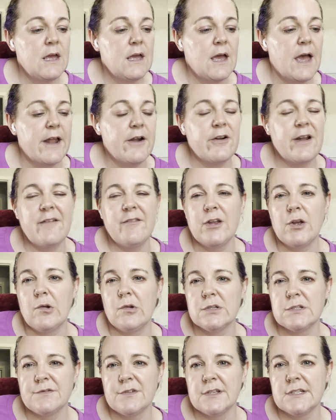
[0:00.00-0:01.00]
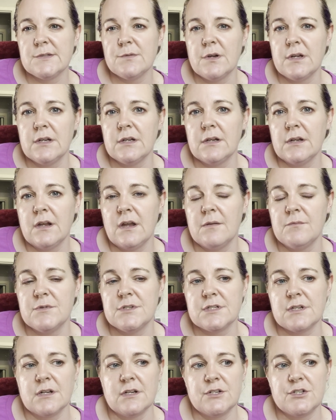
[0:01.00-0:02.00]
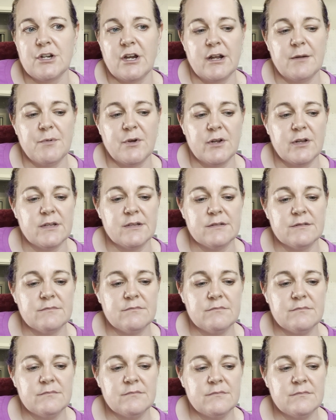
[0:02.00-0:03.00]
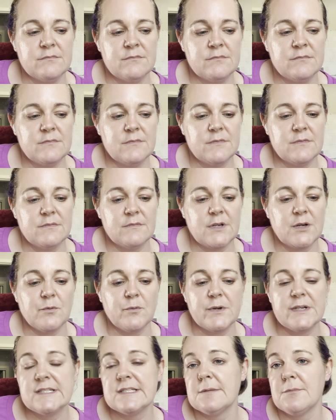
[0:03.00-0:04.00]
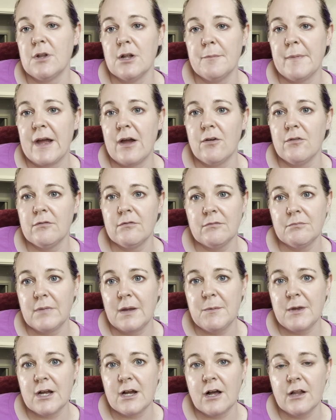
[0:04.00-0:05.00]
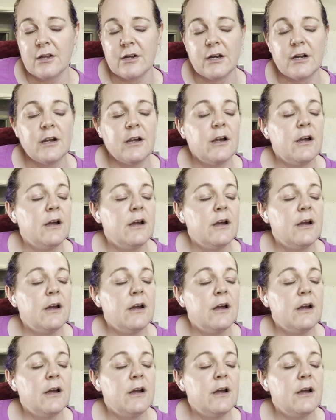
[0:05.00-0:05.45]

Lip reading: don't have any goals for this one. I'm just going to try to put in a reasonable amount, maybe a color,